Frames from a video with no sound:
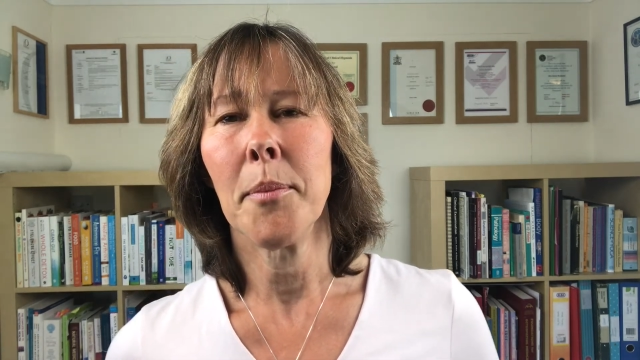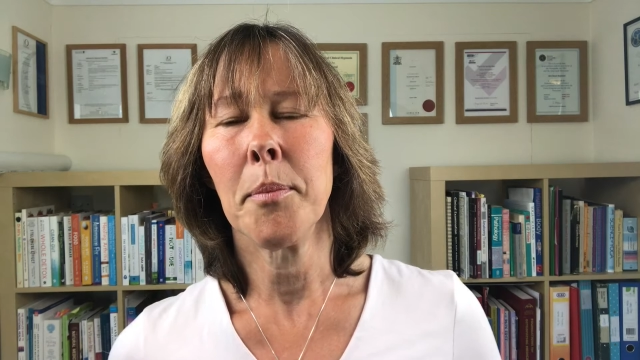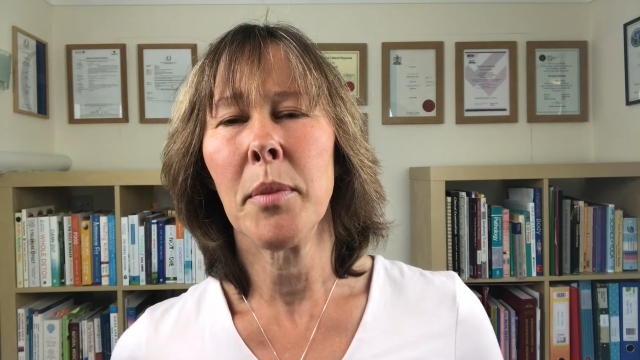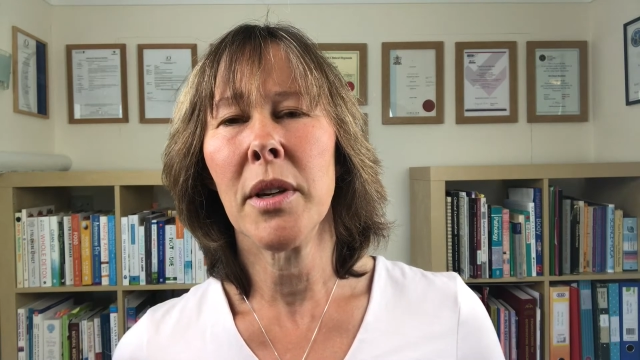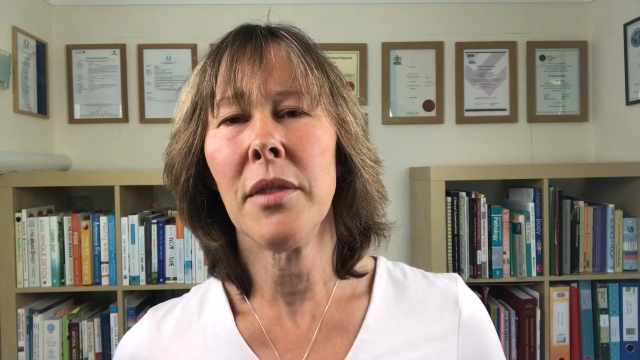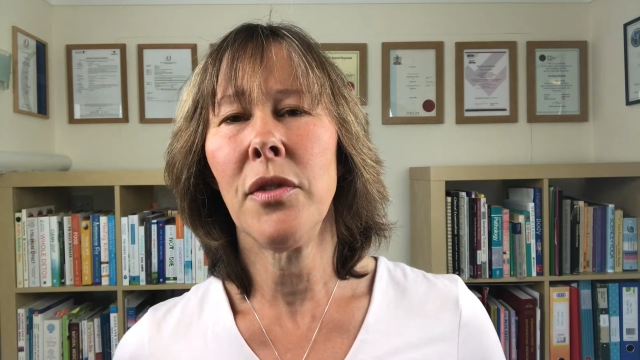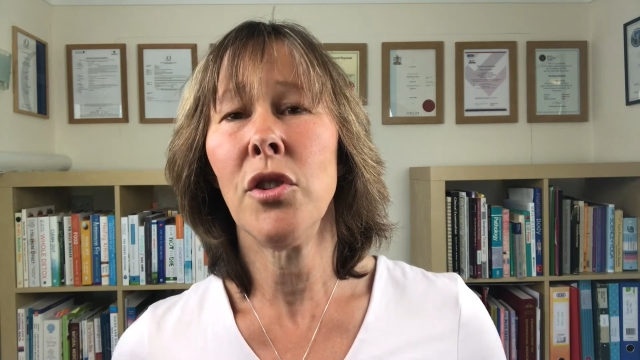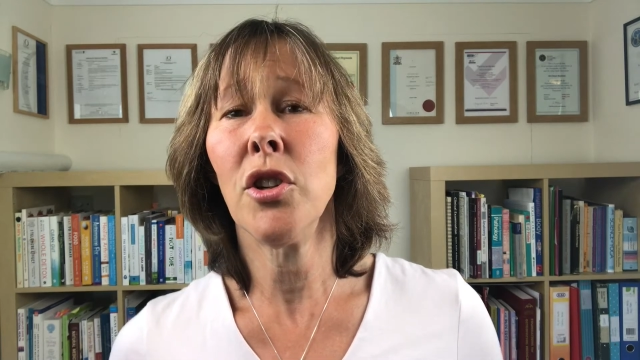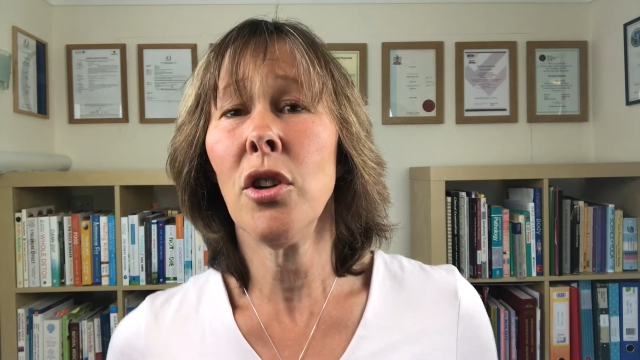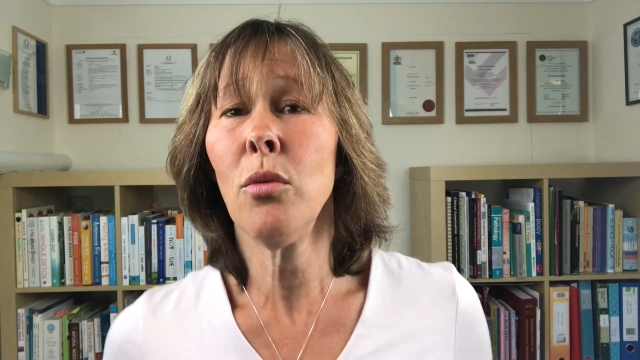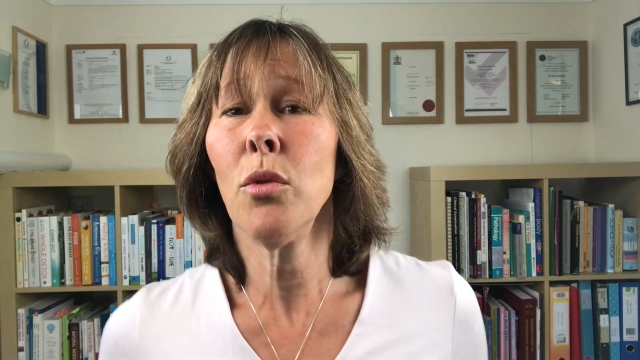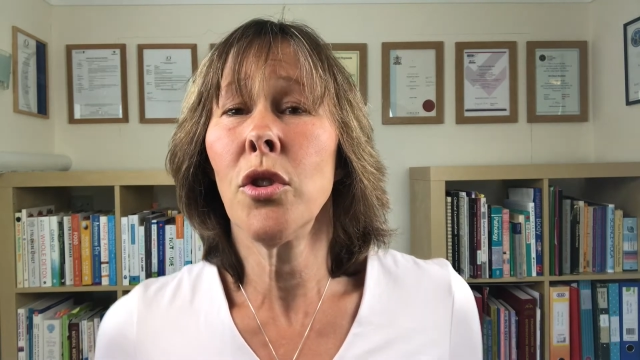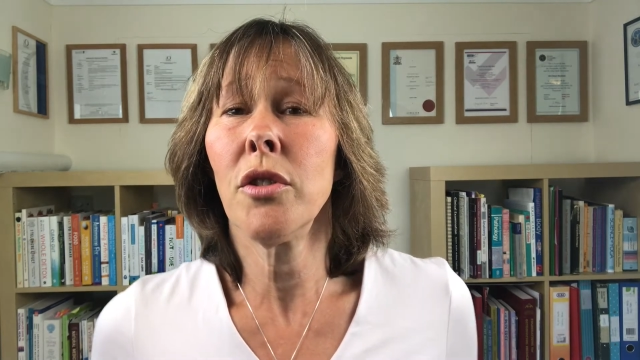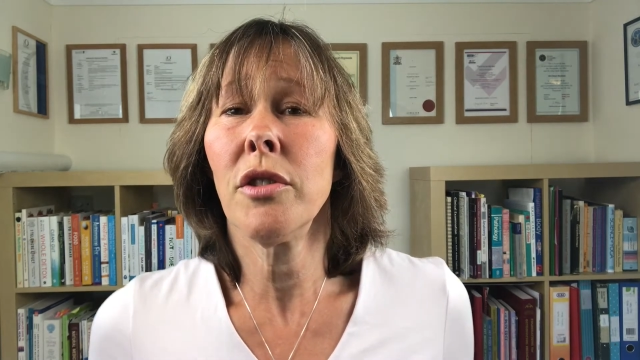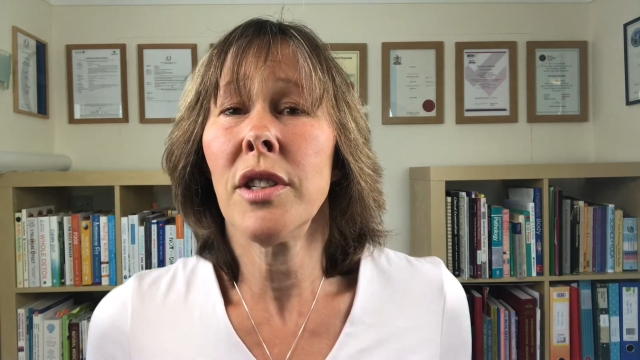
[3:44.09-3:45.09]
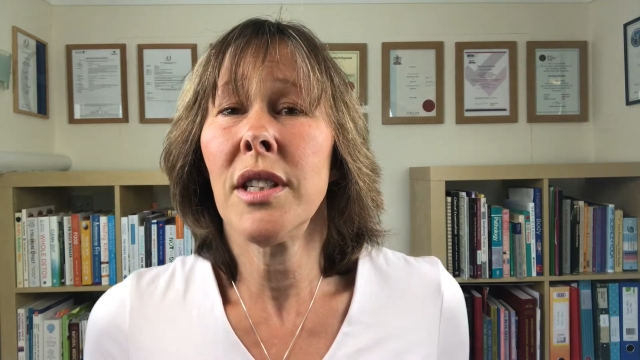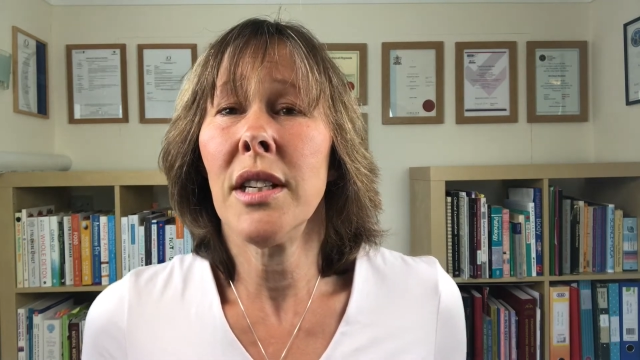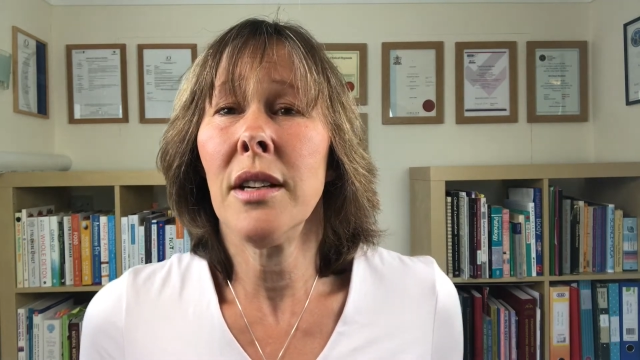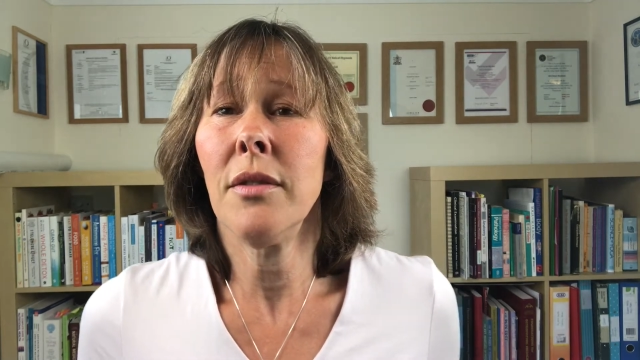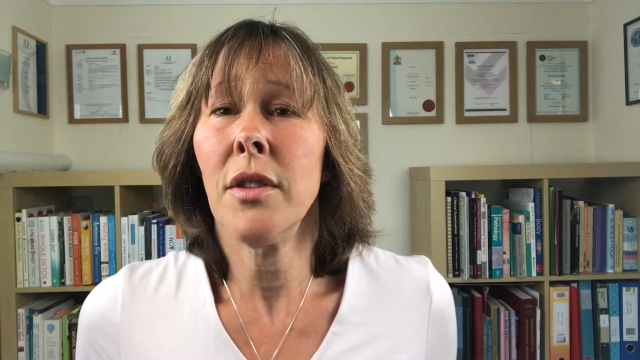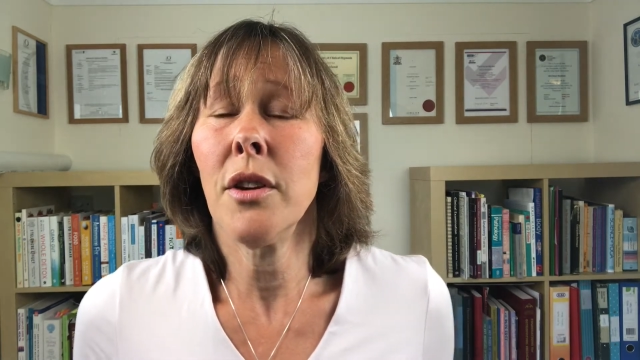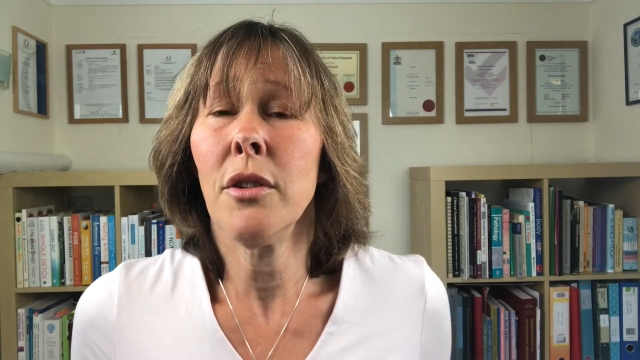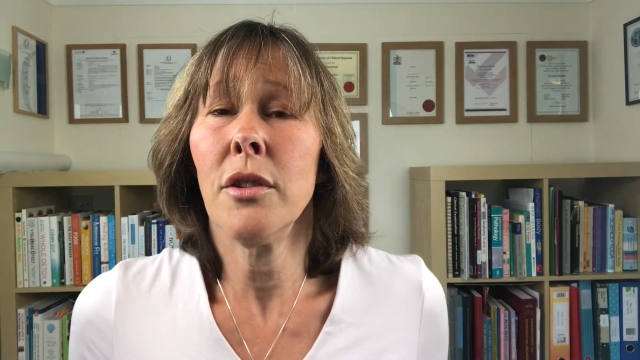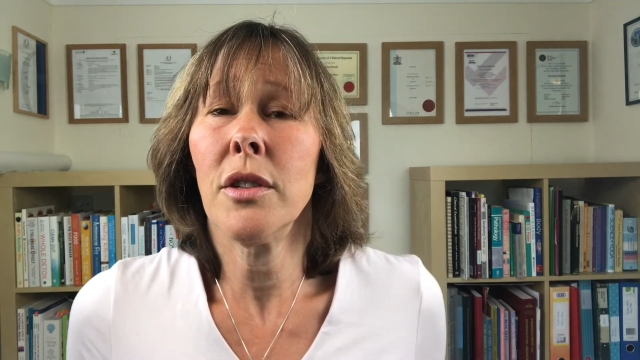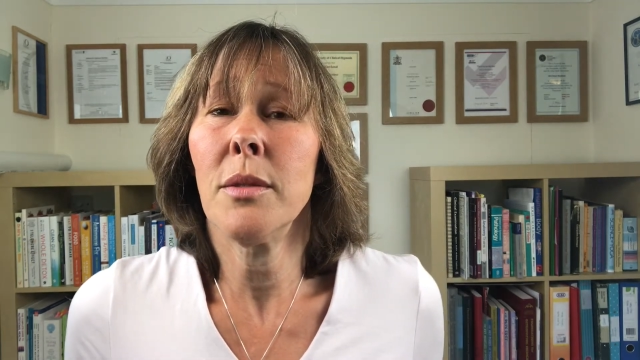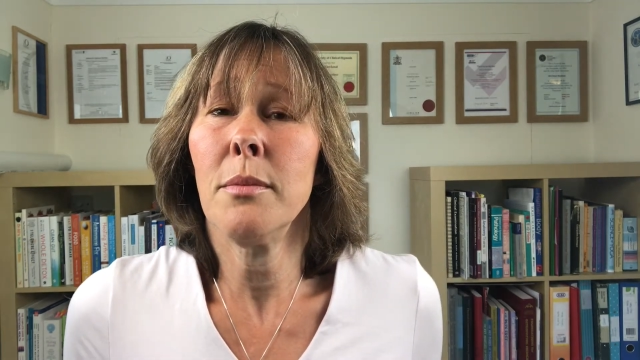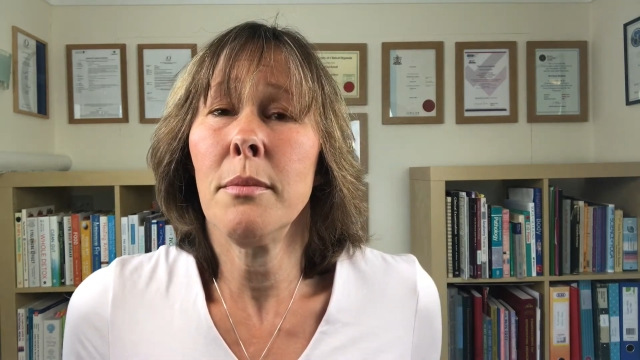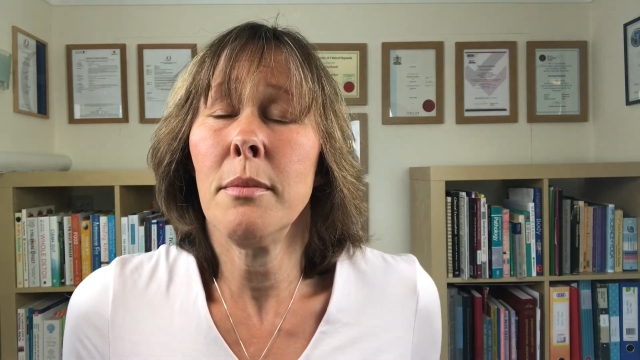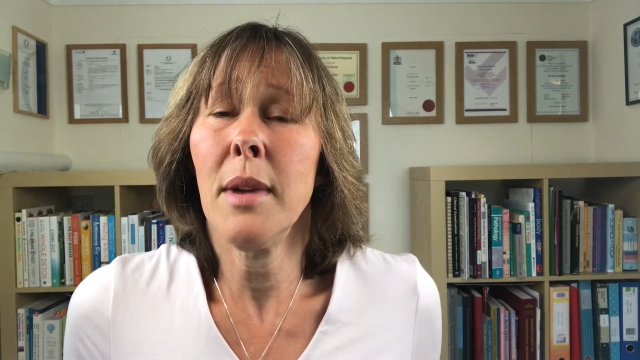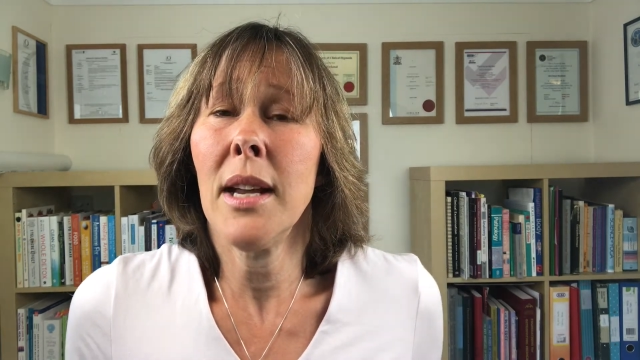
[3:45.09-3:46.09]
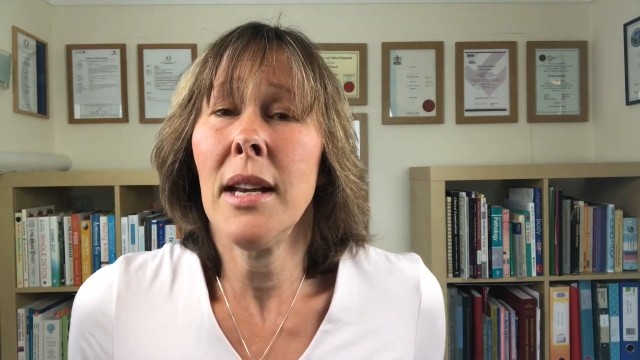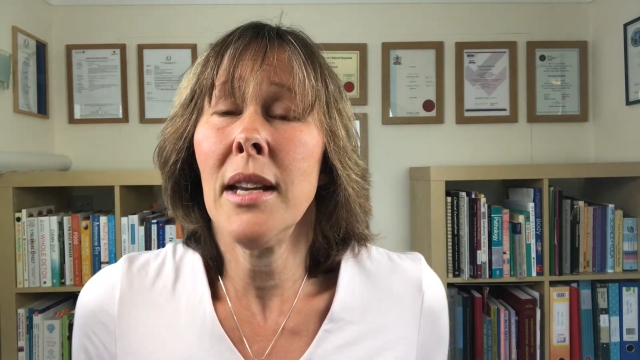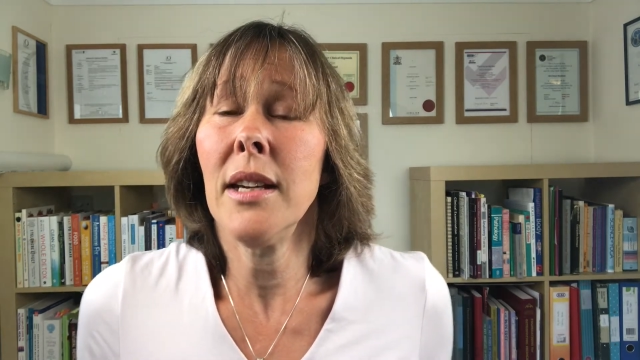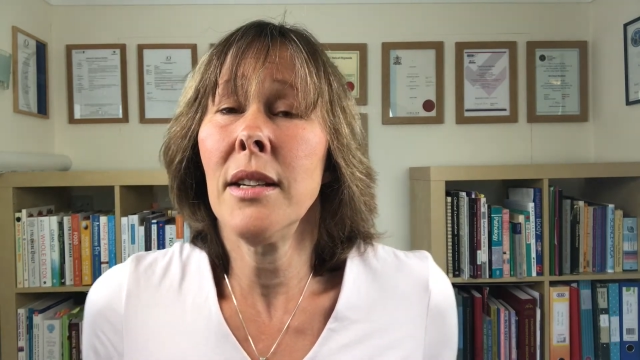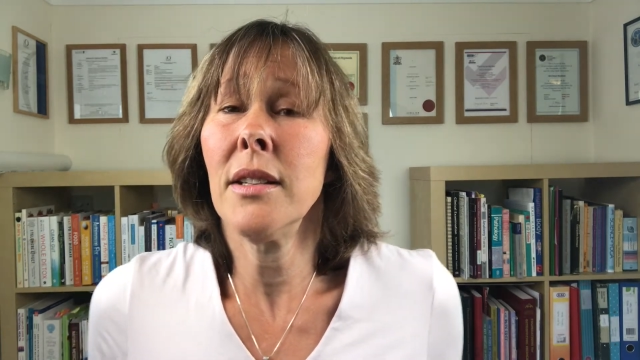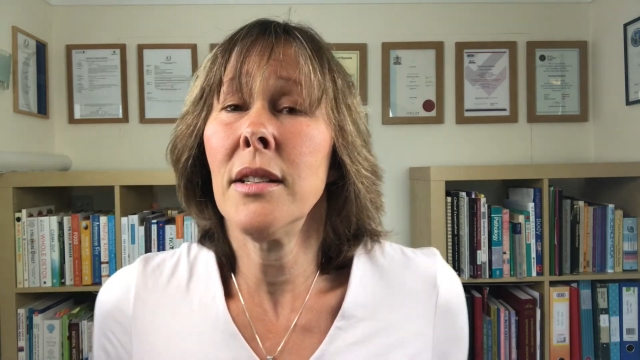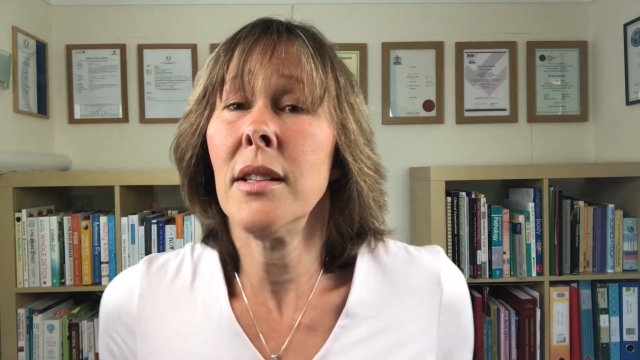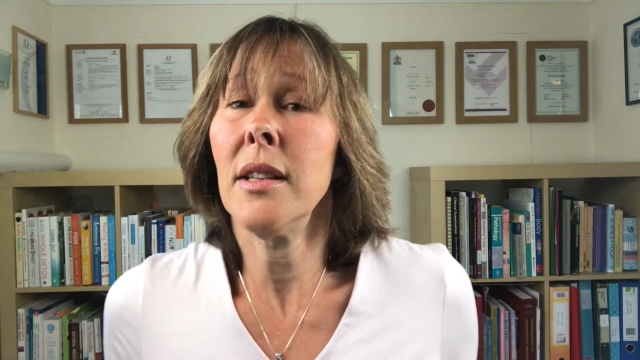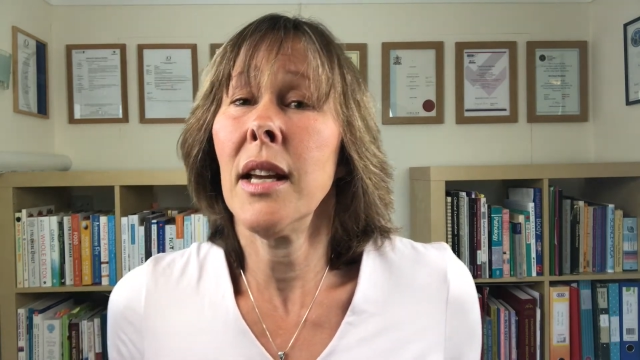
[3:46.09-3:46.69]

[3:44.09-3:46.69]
But if you don't want to receive those mailings,